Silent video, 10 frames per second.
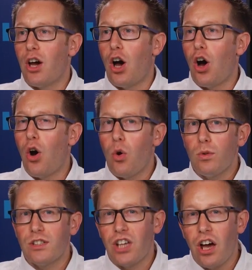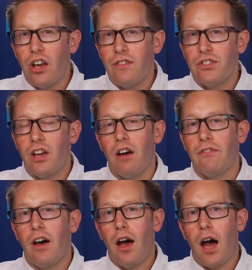a whole ton of stuff
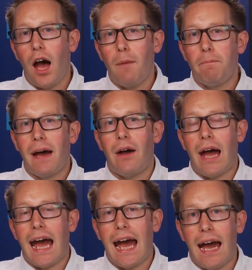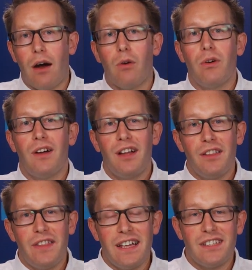about how
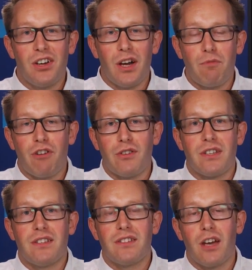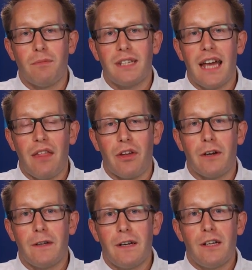the entire process has come
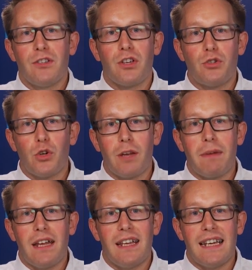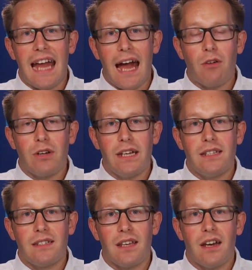together. So joining me now
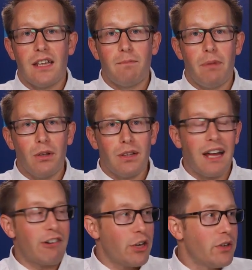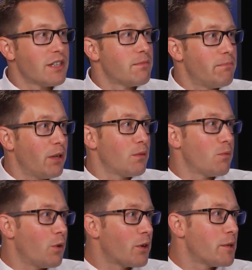is Bill Karagounis. Bill,
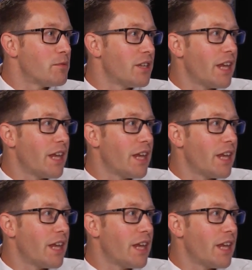welcome to the